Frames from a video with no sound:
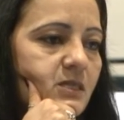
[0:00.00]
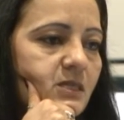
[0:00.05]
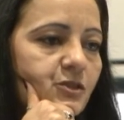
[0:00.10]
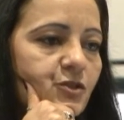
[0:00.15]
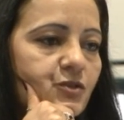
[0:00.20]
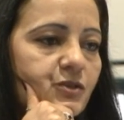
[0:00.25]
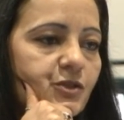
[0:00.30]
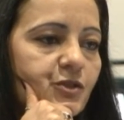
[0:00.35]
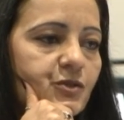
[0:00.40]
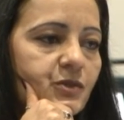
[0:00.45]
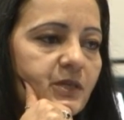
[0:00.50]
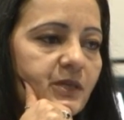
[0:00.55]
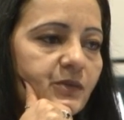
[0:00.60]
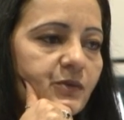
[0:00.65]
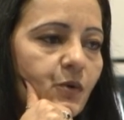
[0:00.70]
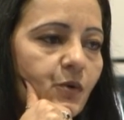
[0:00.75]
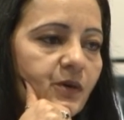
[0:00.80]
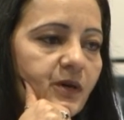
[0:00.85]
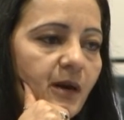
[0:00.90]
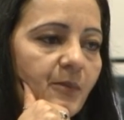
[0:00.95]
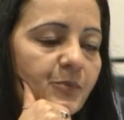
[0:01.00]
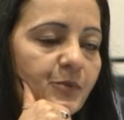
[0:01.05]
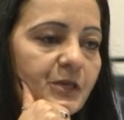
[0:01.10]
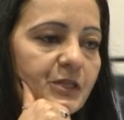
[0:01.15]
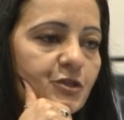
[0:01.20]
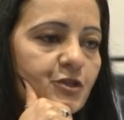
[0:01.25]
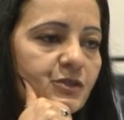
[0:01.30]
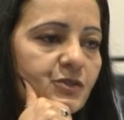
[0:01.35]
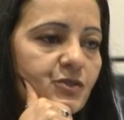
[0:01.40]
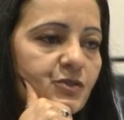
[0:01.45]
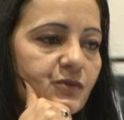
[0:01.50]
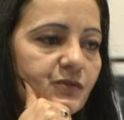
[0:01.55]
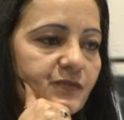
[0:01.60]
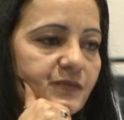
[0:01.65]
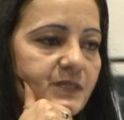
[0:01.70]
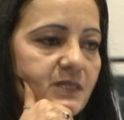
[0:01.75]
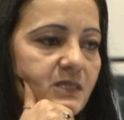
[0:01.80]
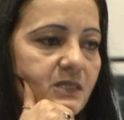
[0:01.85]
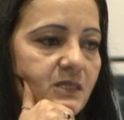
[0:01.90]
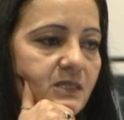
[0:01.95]
the Judicial and Court Operations
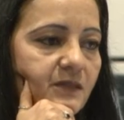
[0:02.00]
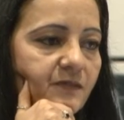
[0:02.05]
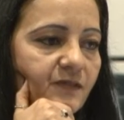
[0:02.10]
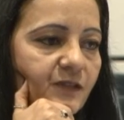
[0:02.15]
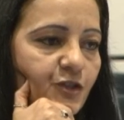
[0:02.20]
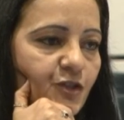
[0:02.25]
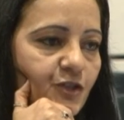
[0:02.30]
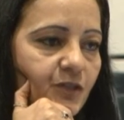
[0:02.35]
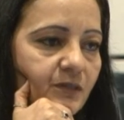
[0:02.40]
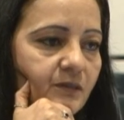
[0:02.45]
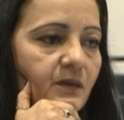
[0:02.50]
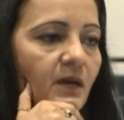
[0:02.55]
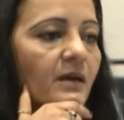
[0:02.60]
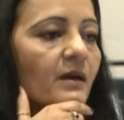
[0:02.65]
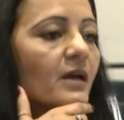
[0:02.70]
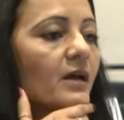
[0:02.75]
Services Division.